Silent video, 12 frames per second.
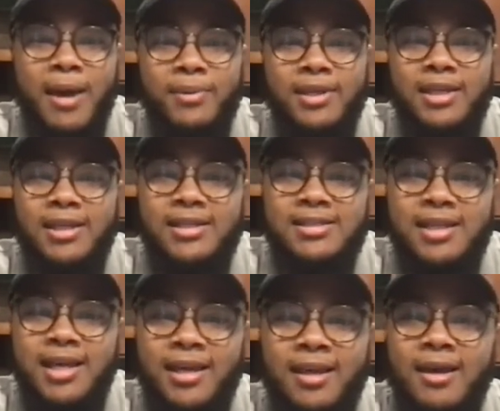and he could
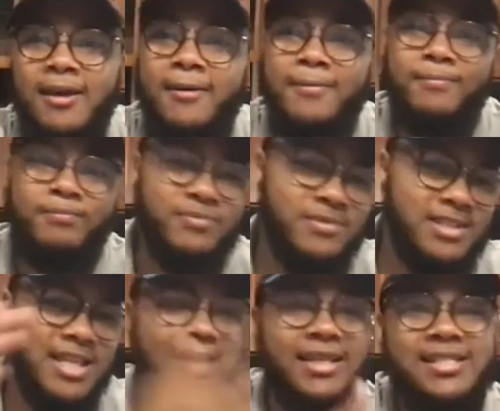say,
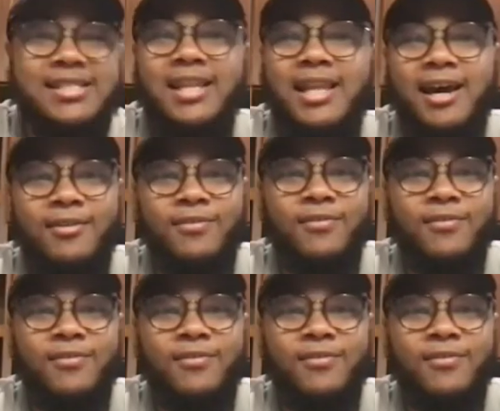take this left,